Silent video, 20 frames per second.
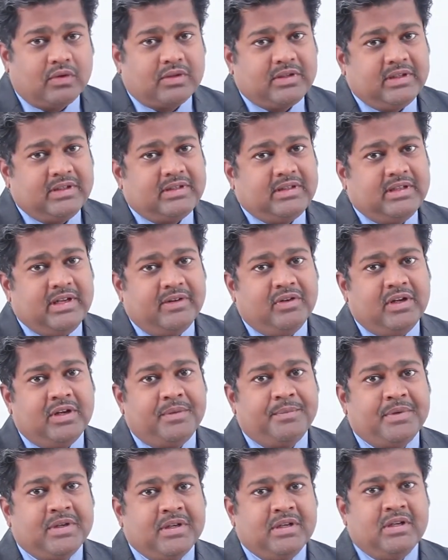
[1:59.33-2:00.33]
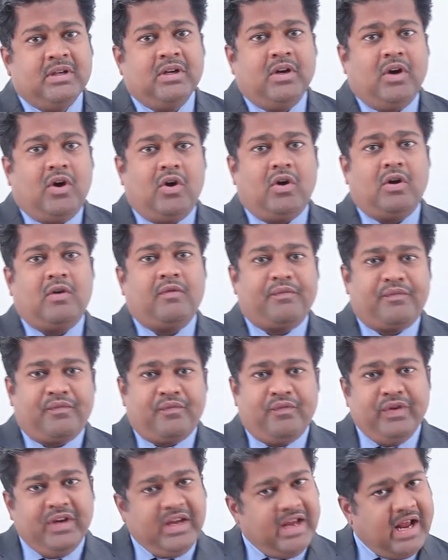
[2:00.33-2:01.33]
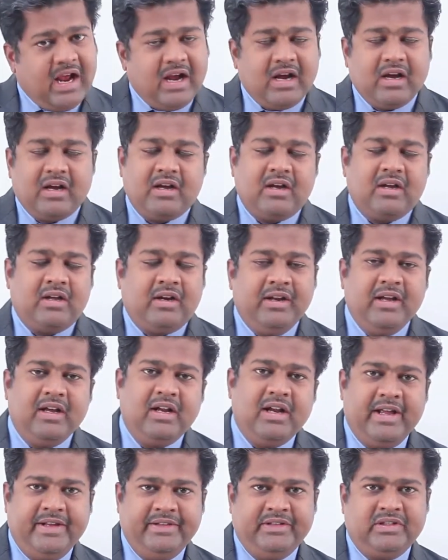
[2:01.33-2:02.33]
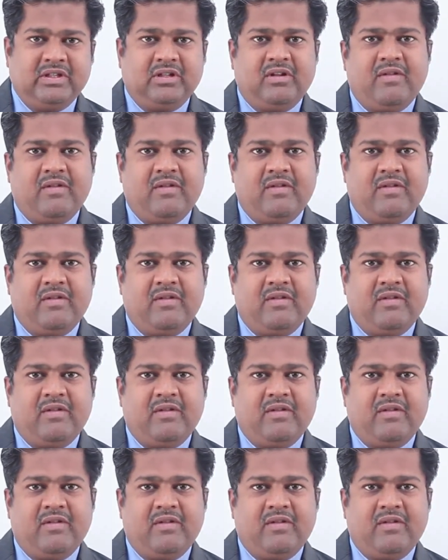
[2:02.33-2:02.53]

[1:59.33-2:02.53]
is developed, or we realize